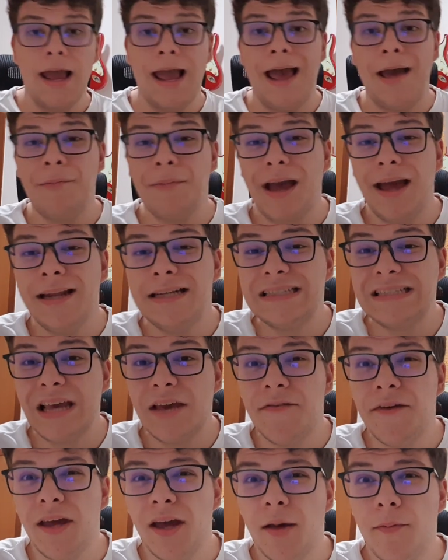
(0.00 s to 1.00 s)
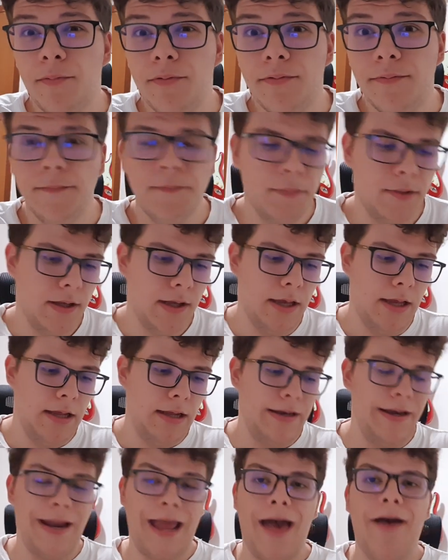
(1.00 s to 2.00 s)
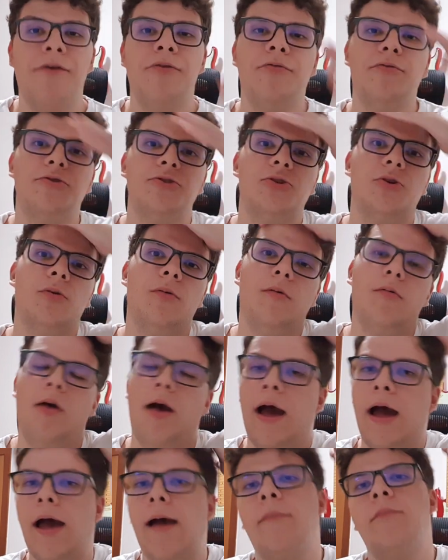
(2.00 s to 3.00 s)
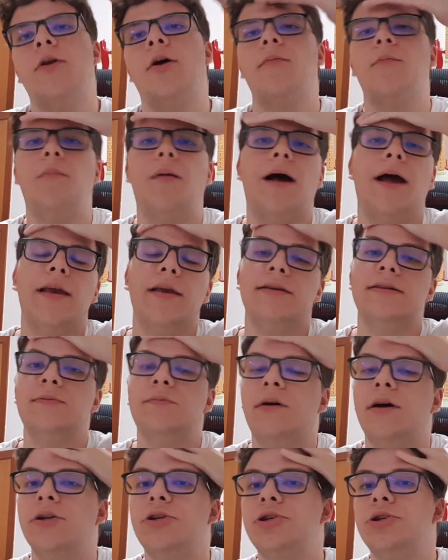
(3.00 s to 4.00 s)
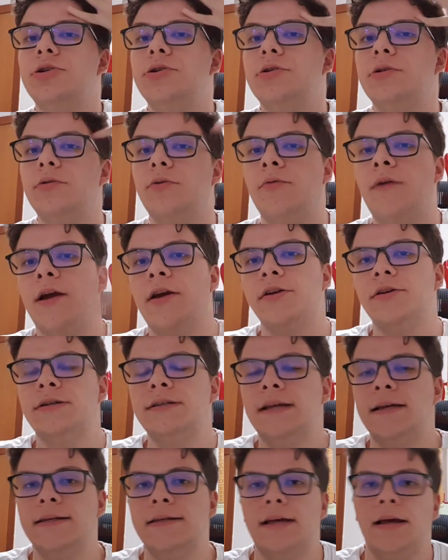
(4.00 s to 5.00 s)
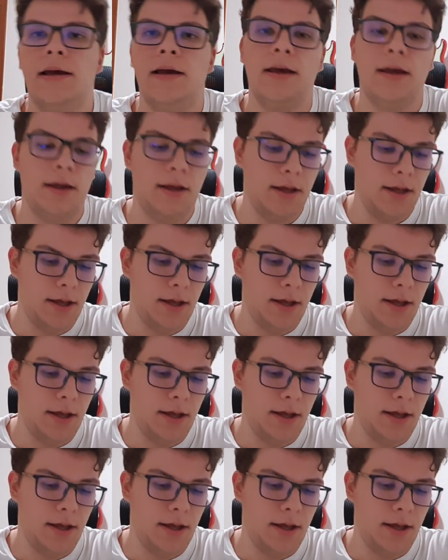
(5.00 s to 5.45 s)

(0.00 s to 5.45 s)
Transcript: I'm kind of saving up now, so I'm not buying as much records as I